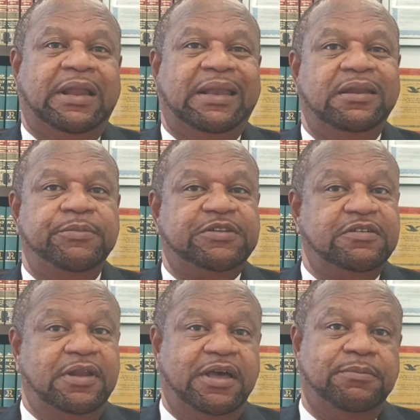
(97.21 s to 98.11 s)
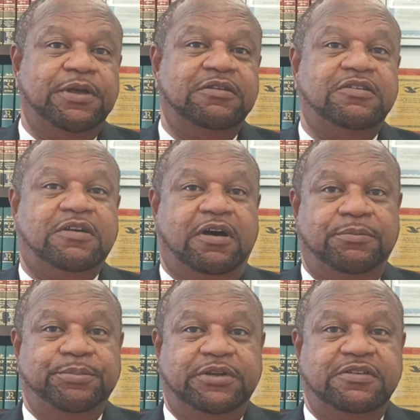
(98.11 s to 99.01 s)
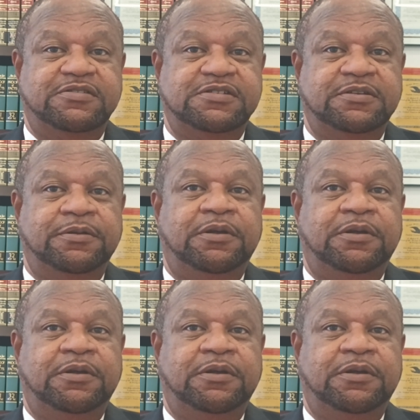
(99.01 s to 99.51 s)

limited liability companies,